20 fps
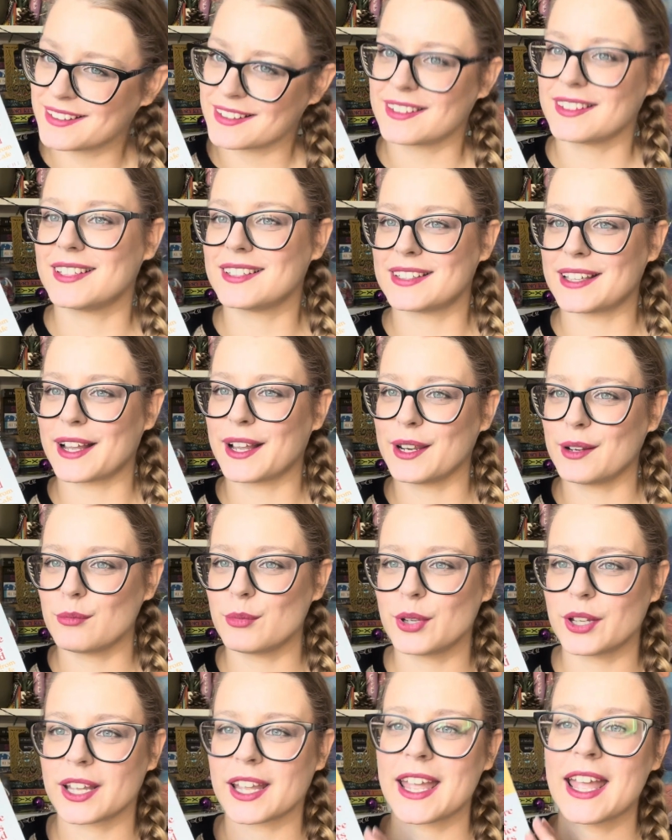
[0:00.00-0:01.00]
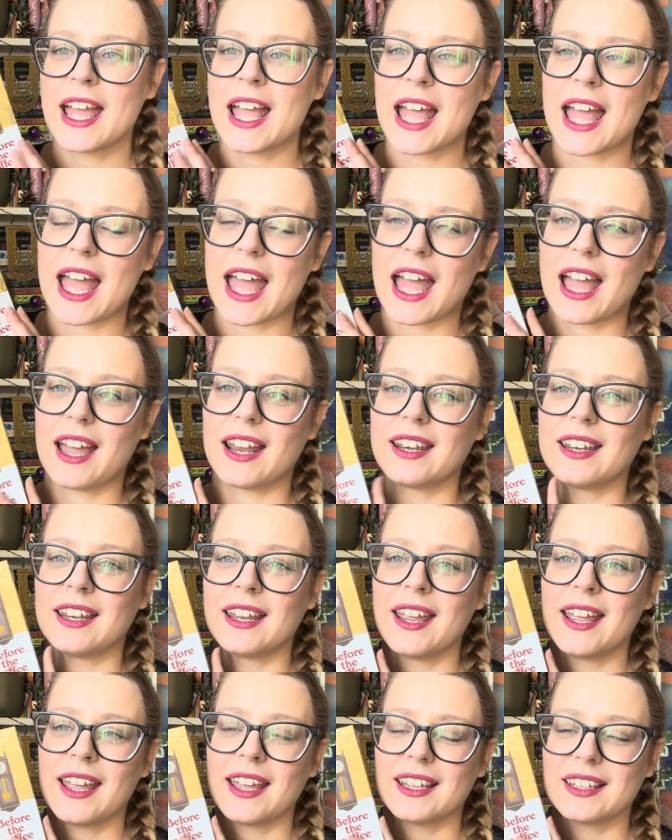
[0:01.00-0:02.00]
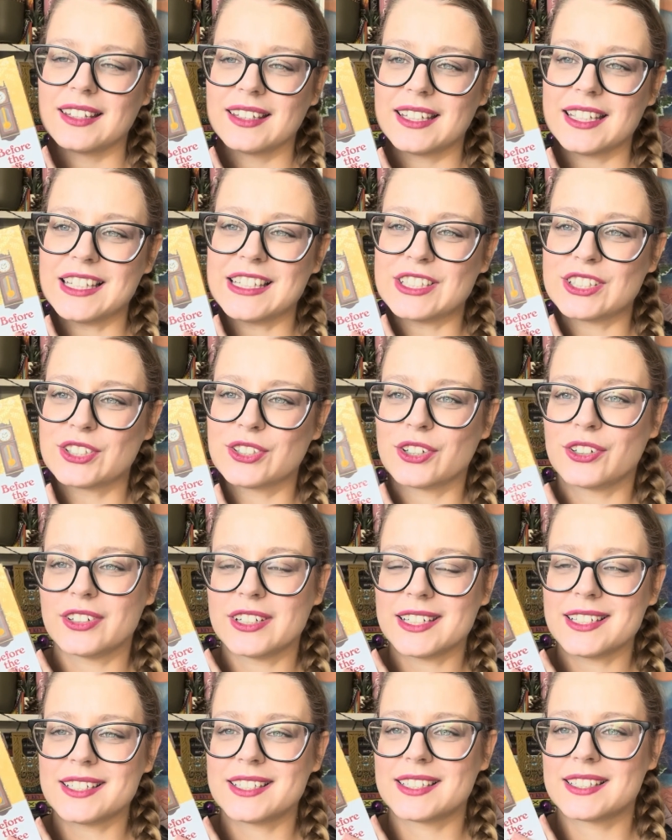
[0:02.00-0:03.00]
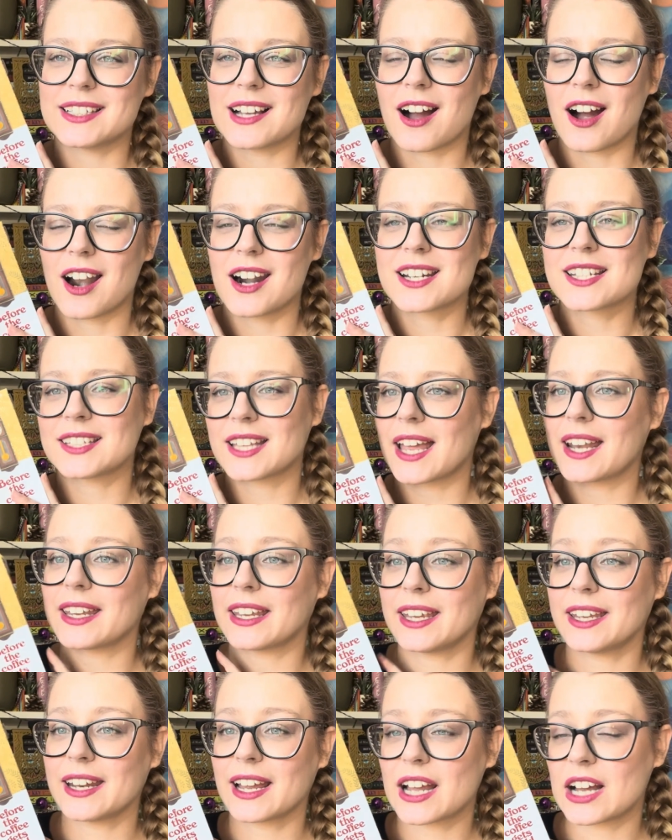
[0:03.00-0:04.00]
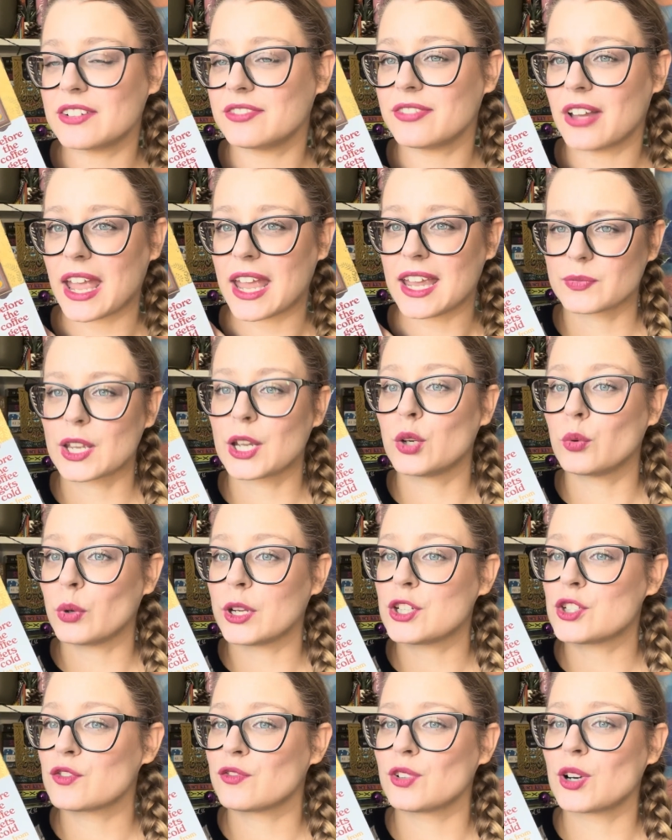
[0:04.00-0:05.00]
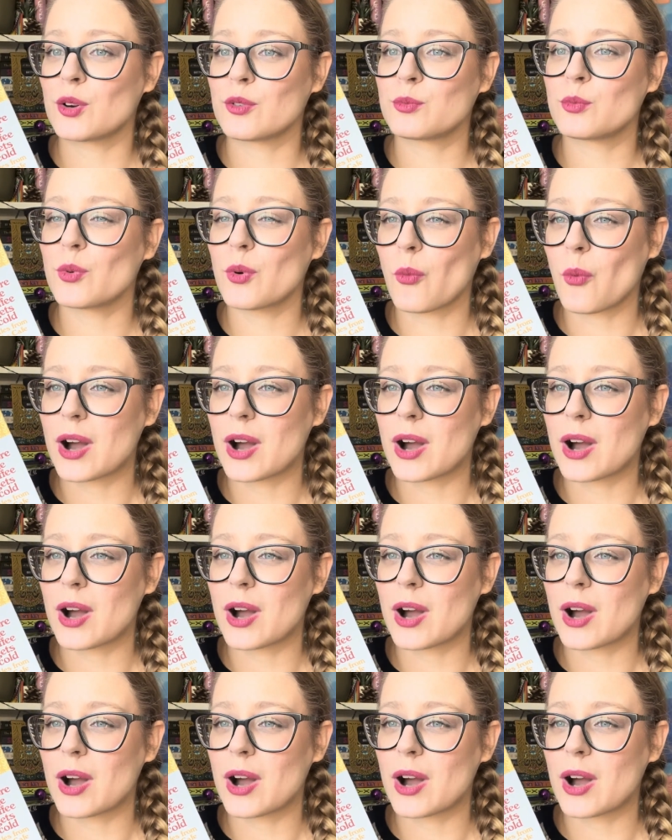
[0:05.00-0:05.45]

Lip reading: the second book, and these stories are set in a cafe in which from